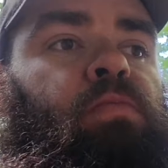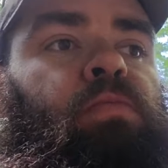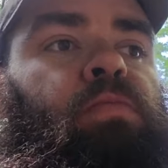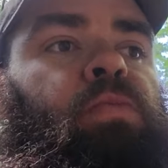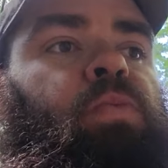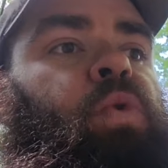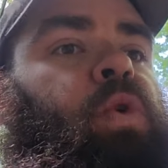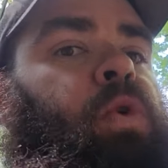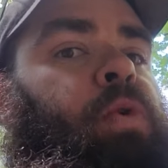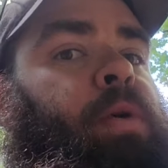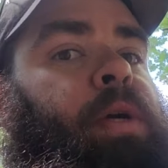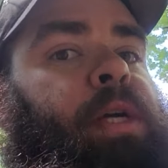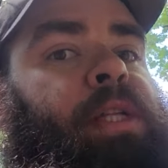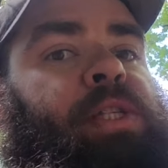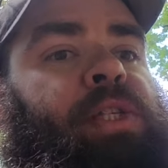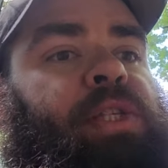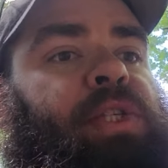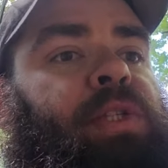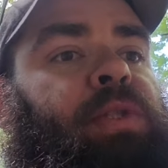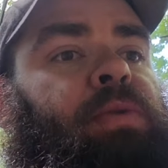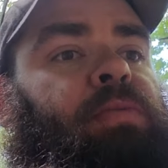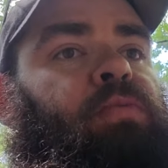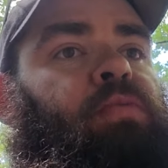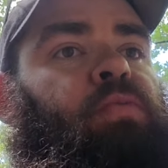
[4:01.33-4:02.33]

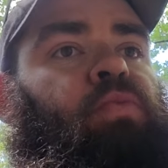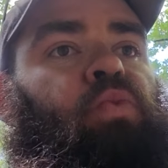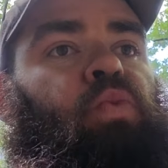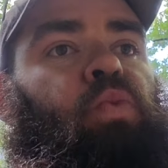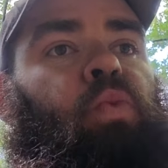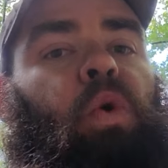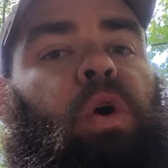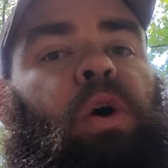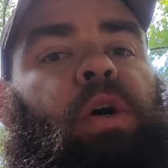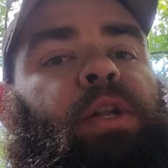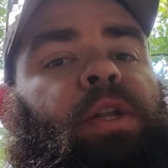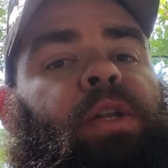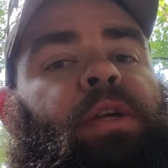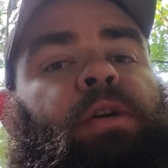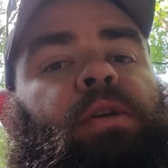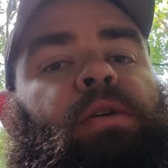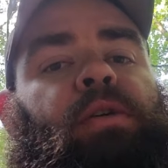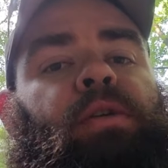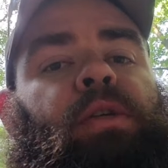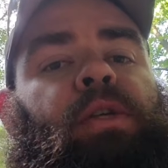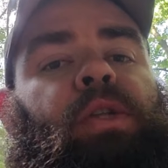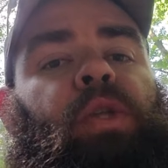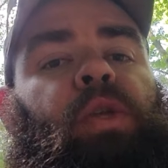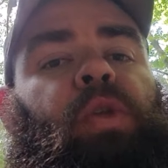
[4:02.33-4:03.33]
it's one,
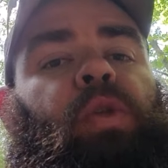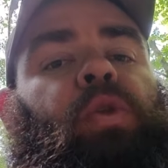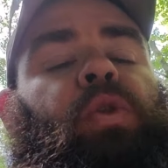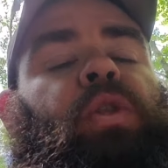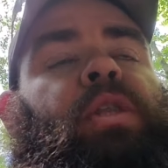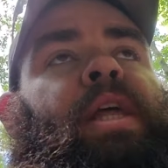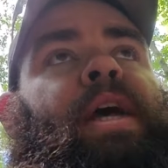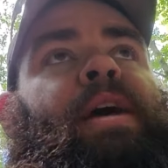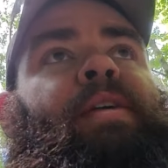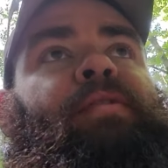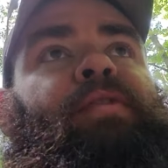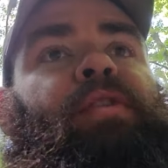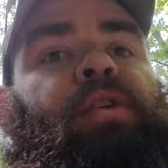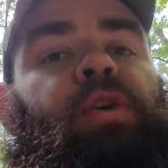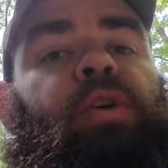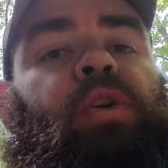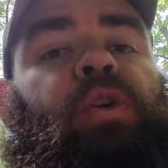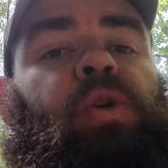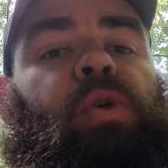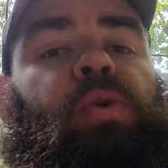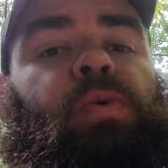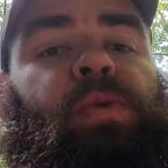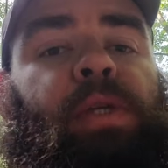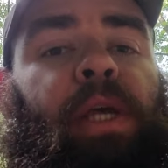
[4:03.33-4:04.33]
never
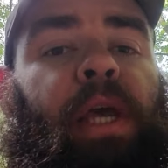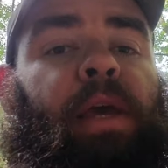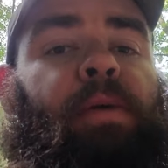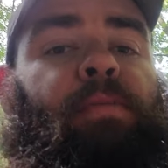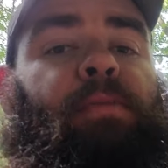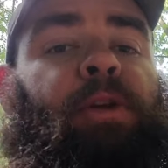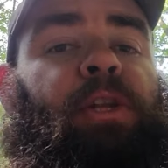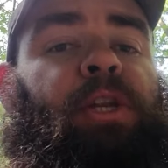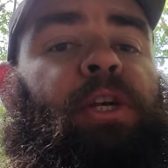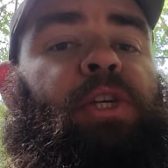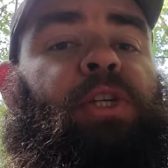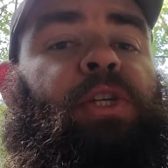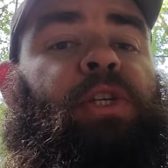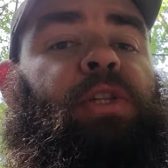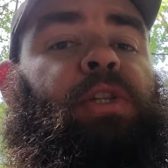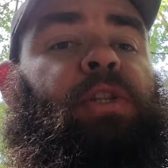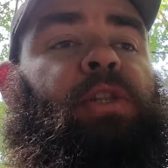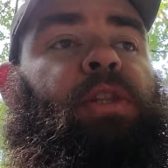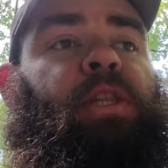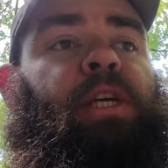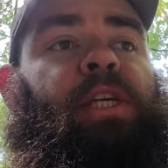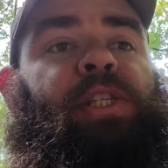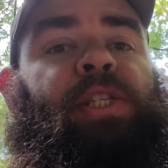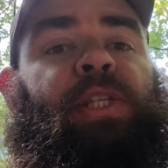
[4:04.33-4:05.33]
use ammunition
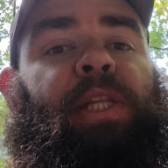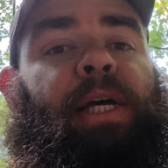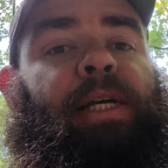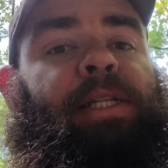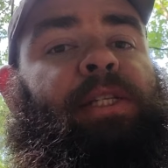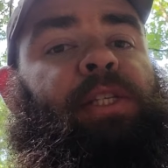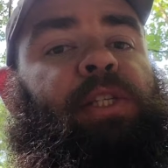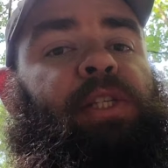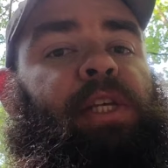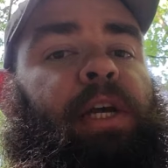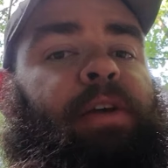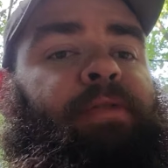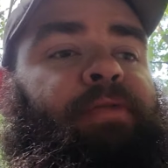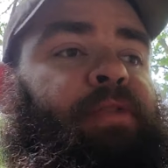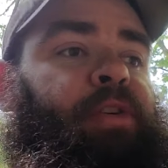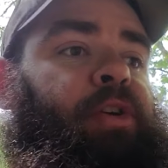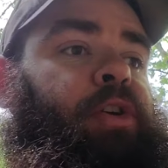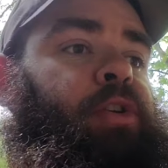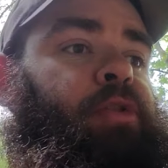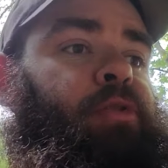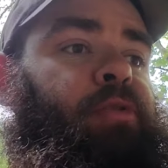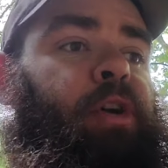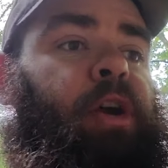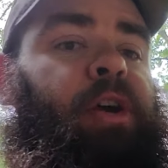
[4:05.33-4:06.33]
that's not designed for
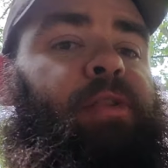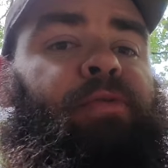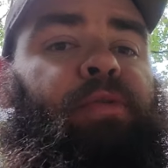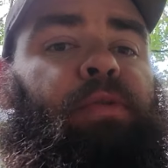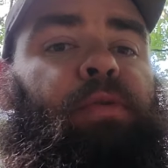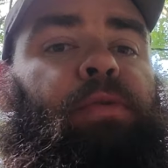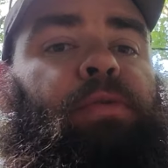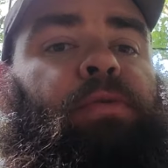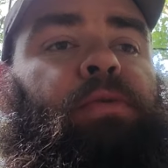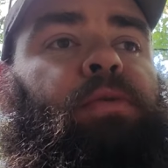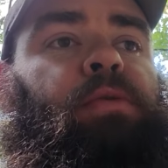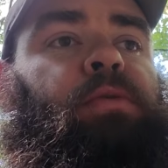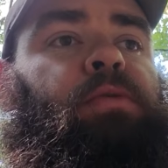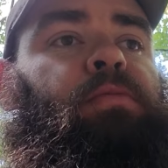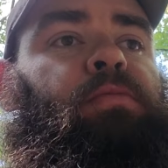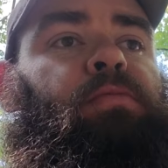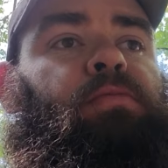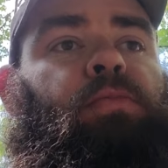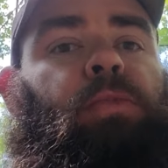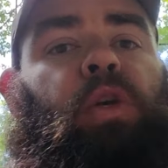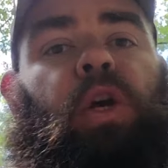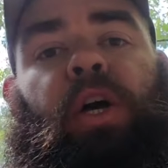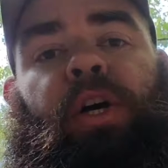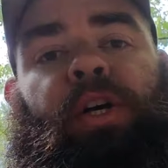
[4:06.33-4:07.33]
your rifle,
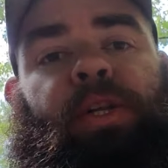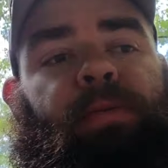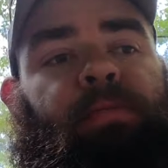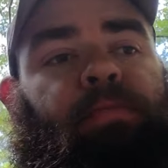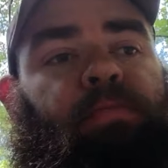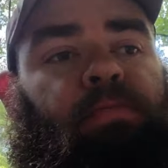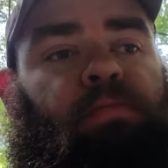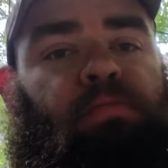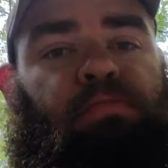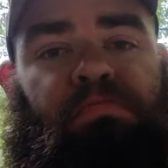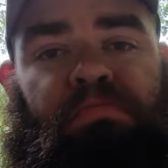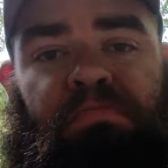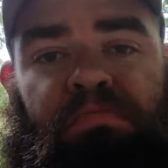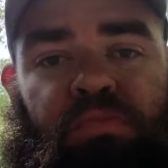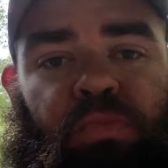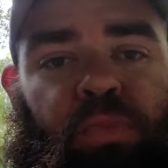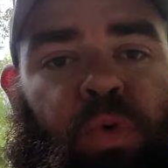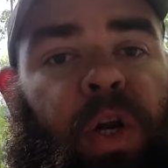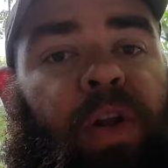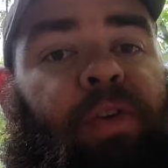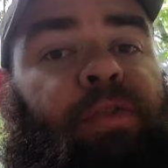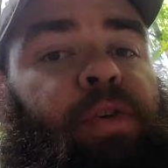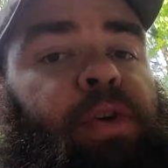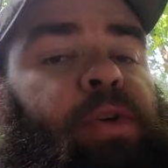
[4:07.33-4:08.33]
gun,
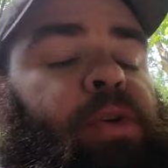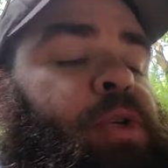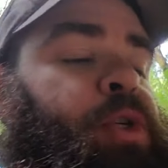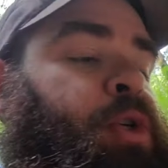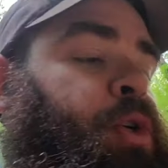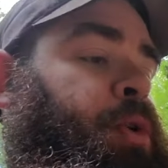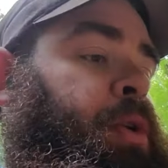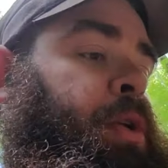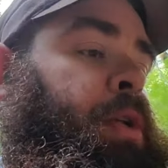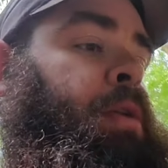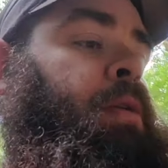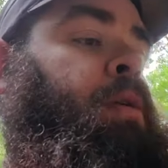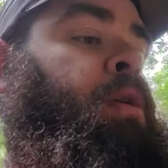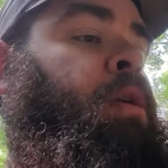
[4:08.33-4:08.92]
whatever you're shooting.